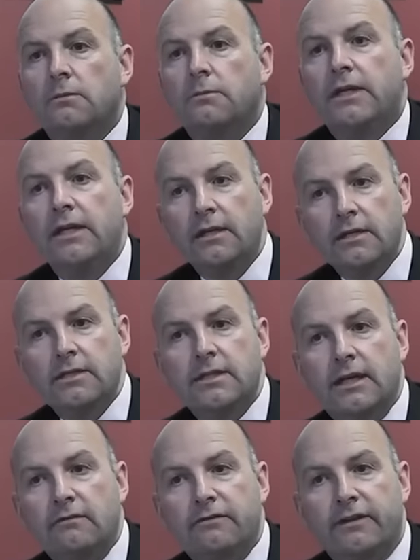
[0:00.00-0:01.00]
But here at
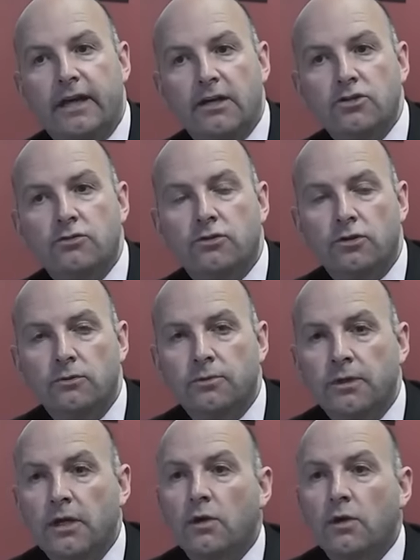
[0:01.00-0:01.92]
CM Financial Group,